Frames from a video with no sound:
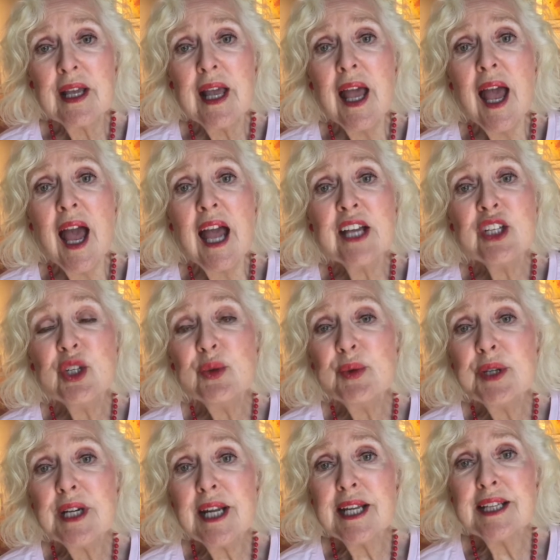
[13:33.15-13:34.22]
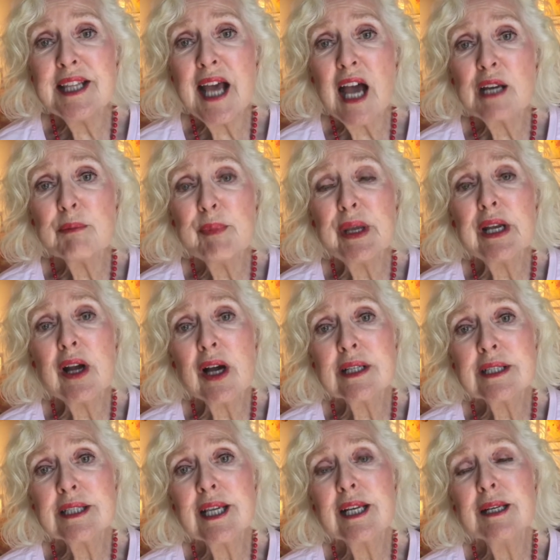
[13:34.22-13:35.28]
And you need that because it